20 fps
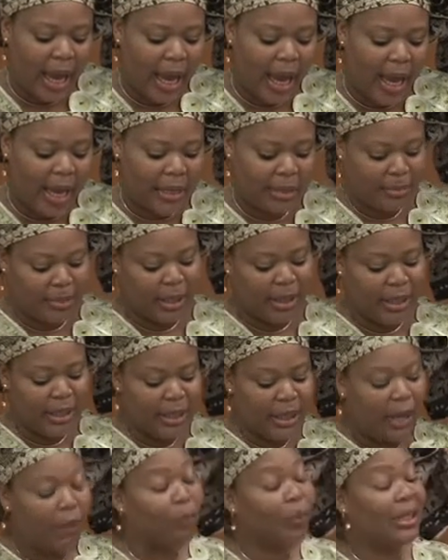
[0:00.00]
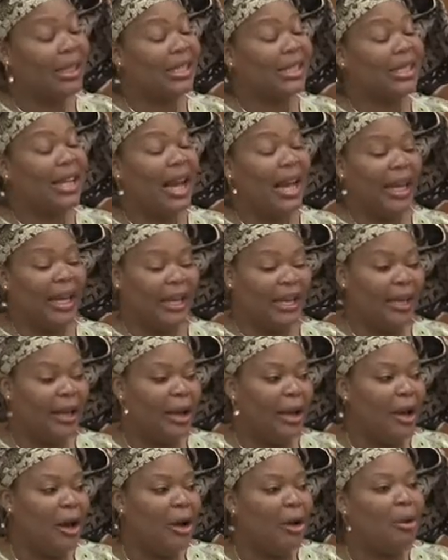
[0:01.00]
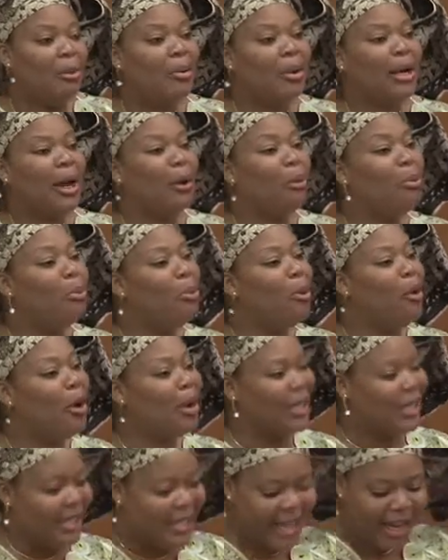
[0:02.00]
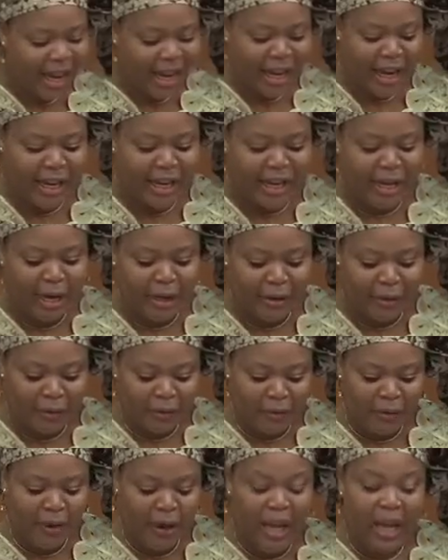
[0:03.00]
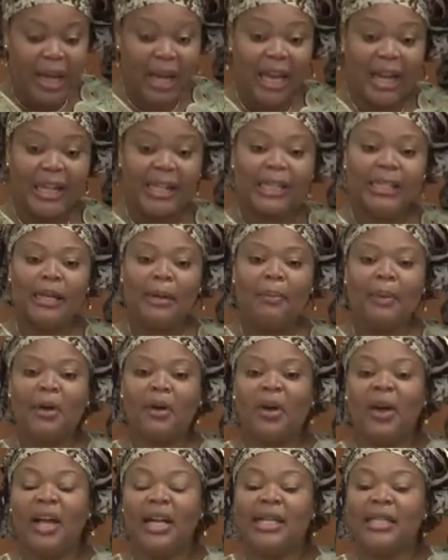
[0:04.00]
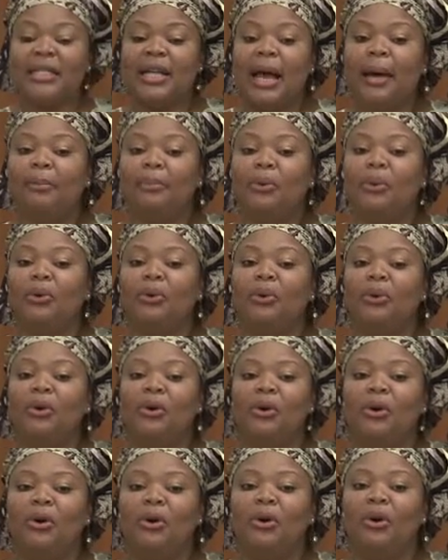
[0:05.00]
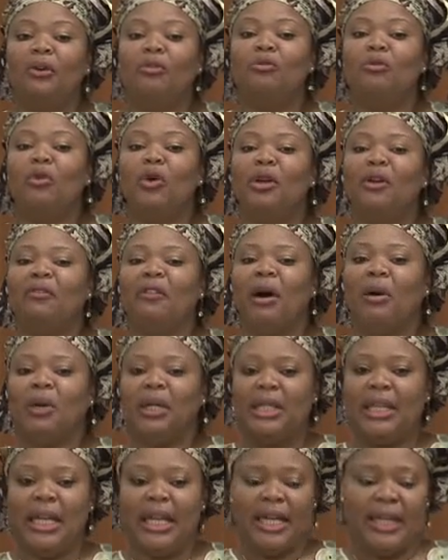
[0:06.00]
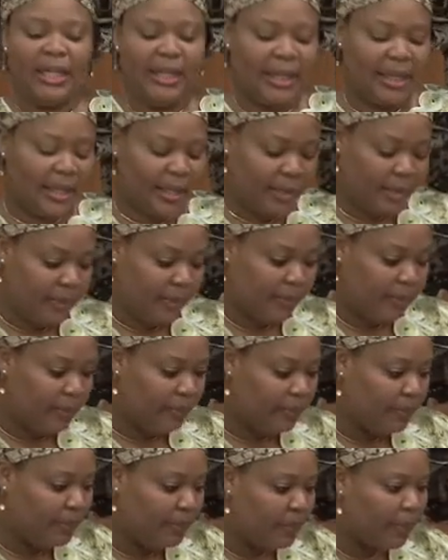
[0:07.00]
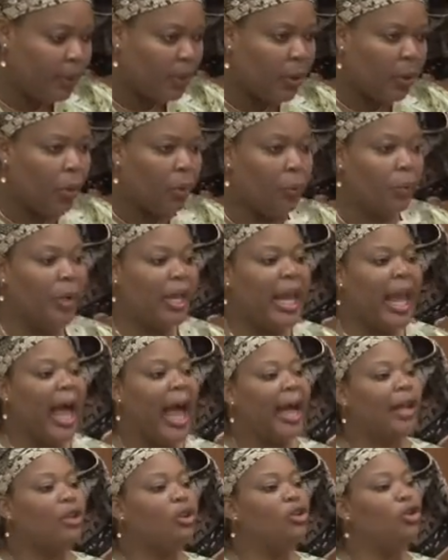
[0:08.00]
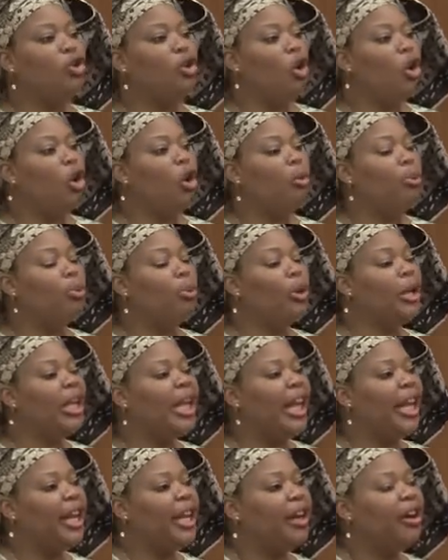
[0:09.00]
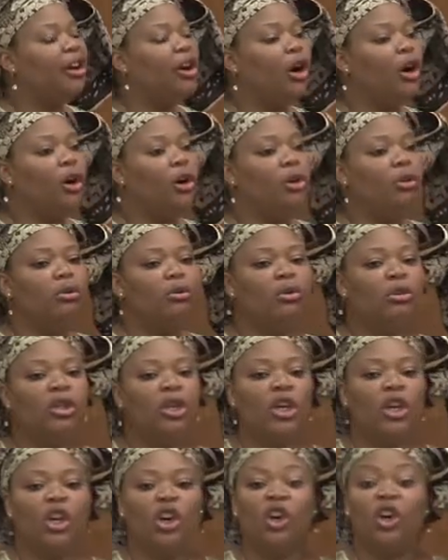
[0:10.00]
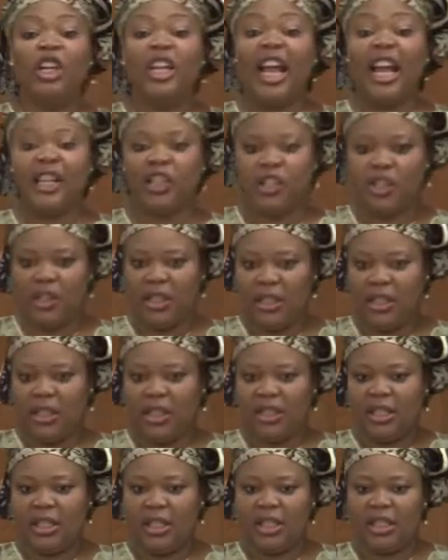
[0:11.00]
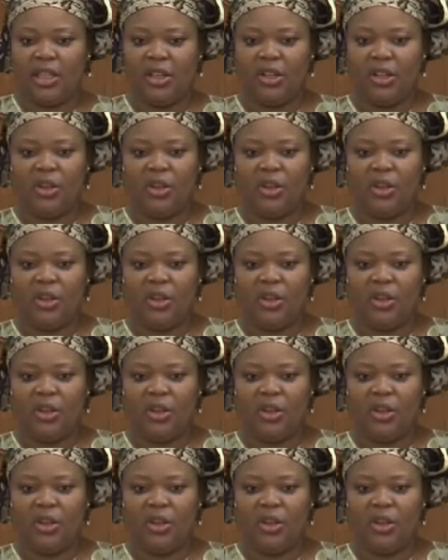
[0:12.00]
has been, was signed. But I'll pause there and give a typical example of one of our days. We had no political connections.